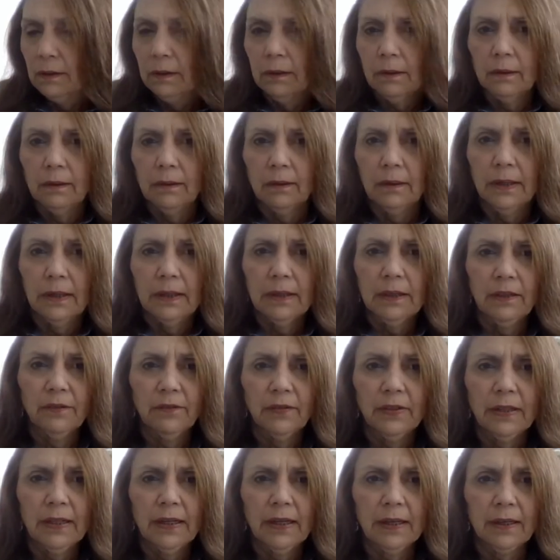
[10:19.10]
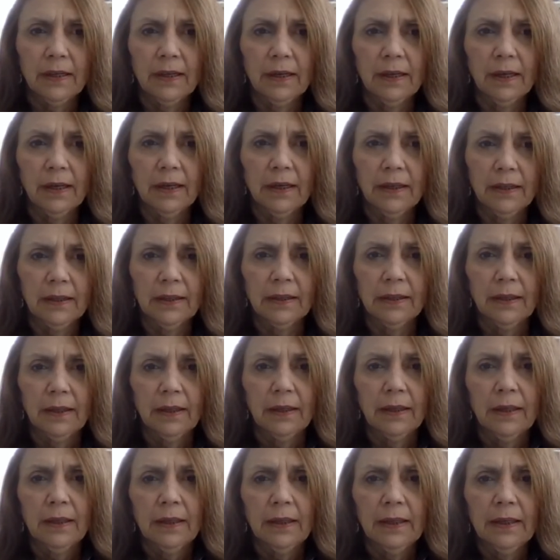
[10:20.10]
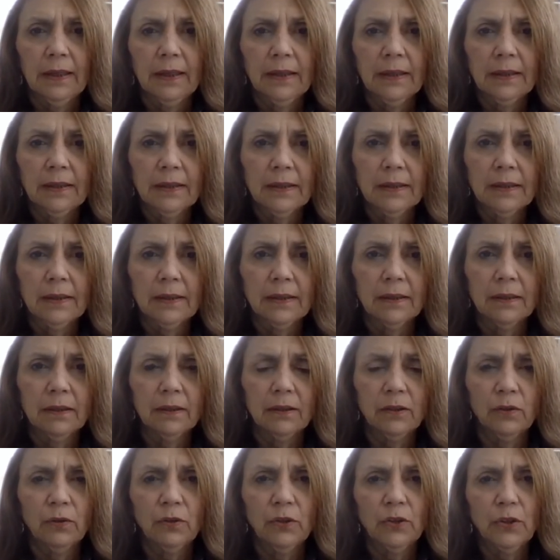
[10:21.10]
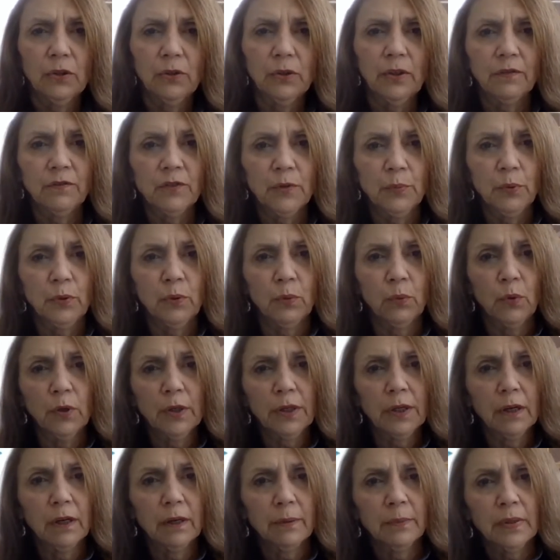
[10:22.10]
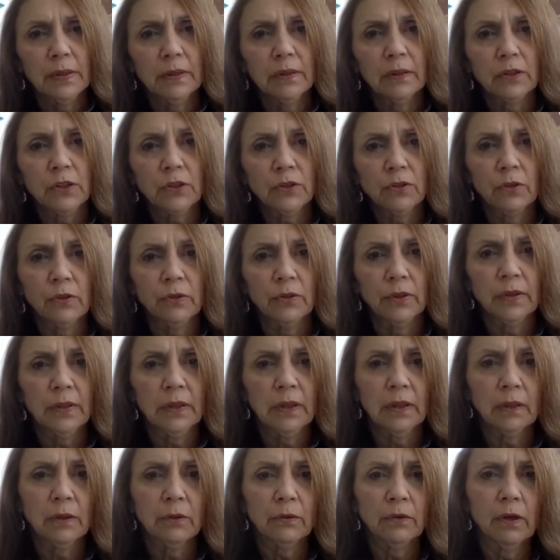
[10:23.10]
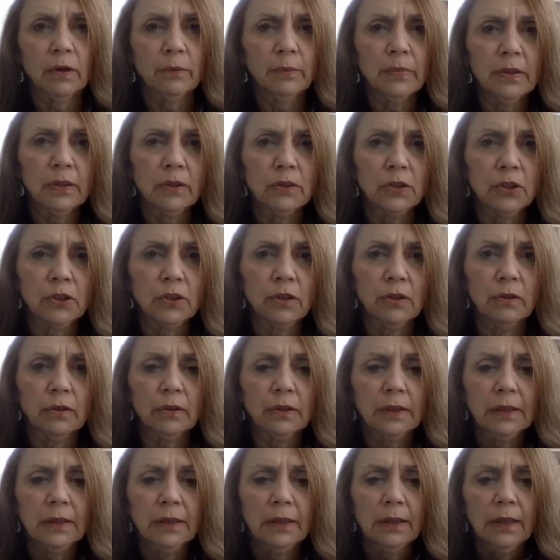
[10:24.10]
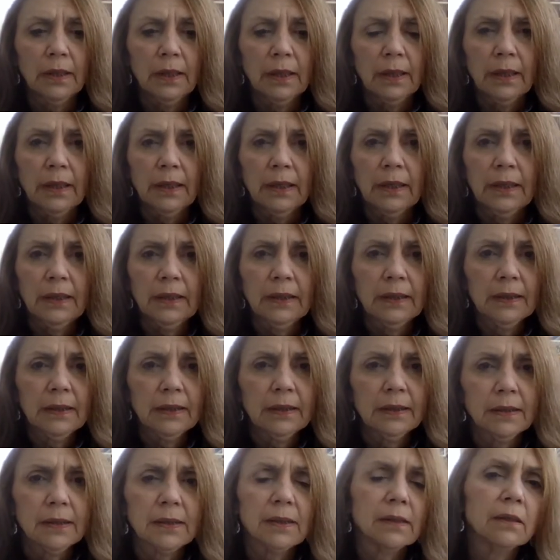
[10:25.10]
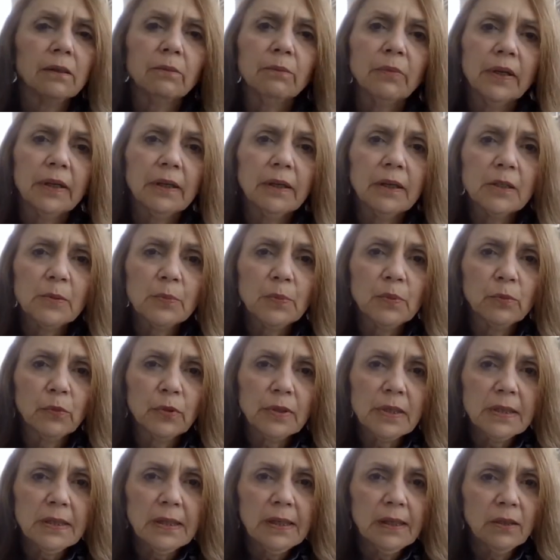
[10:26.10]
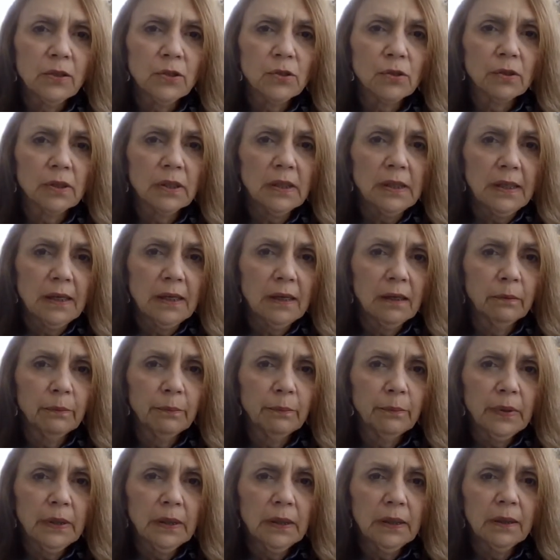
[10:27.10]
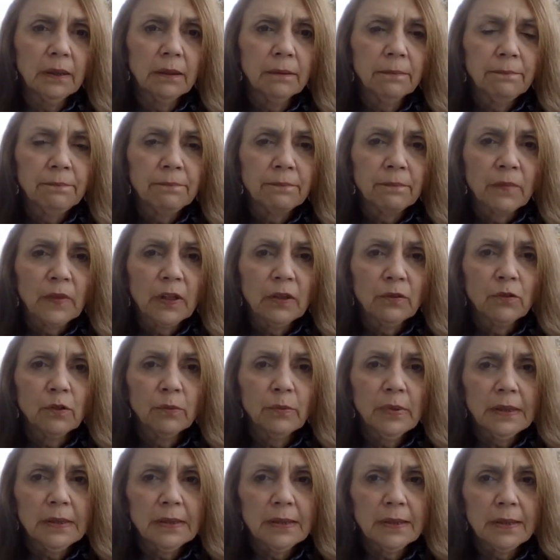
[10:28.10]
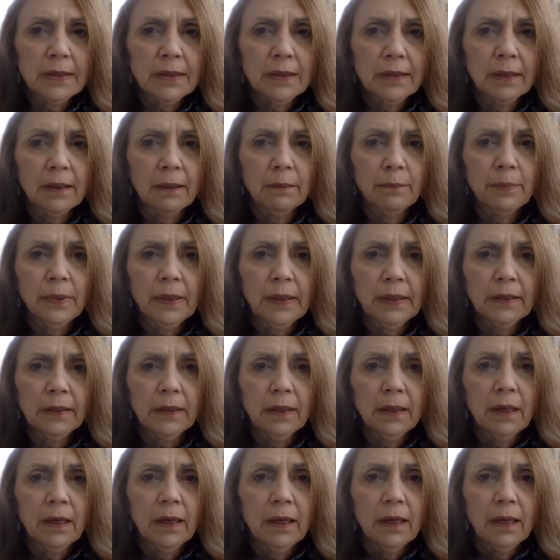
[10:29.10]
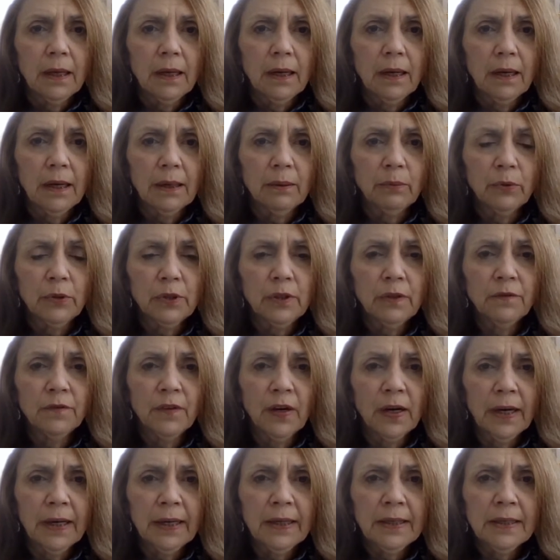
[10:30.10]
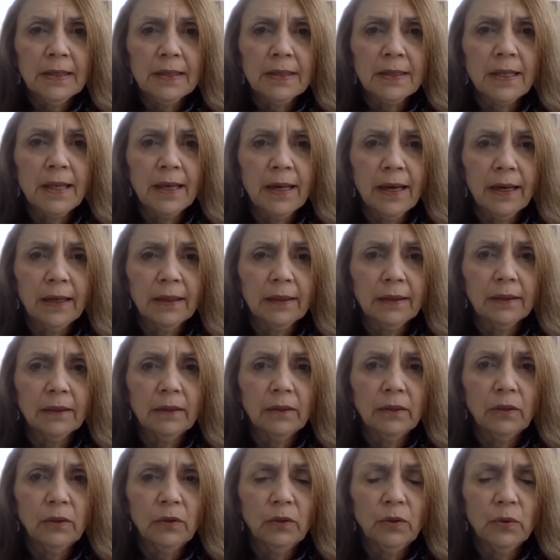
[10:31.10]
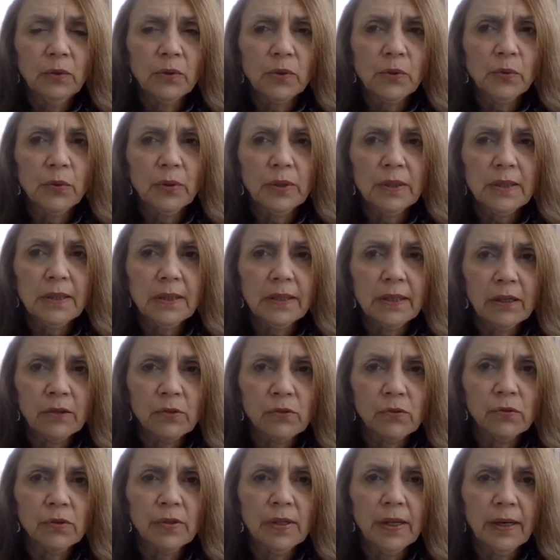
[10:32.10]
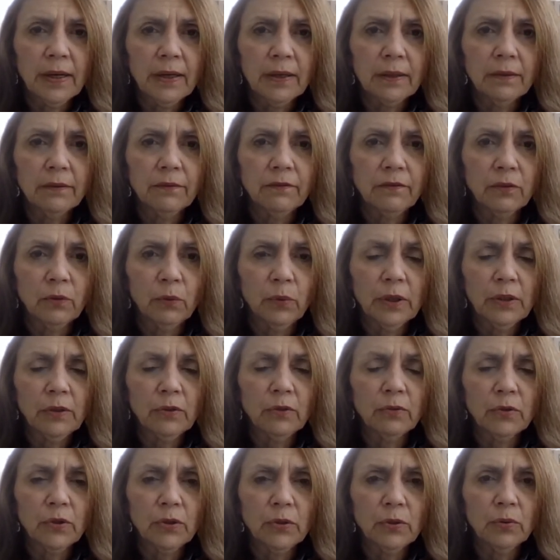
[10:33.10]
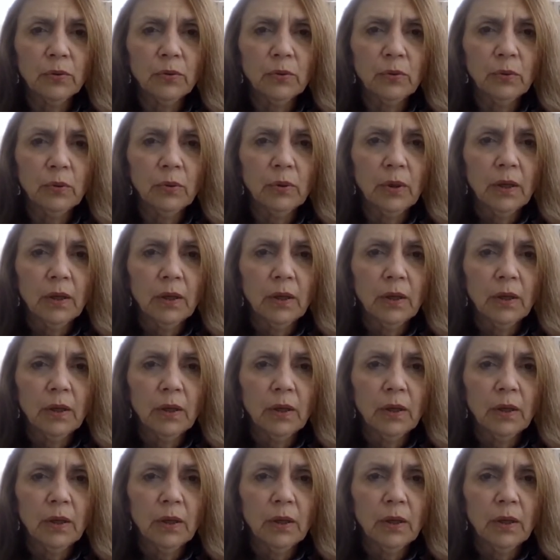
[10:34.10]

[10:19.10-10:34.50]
not even that high. And you have to put one arm in the shirt and the other arm in the shirt. And my husband was an angel and he helped me tremendously. But I would advise that you sort of schedule that for when you do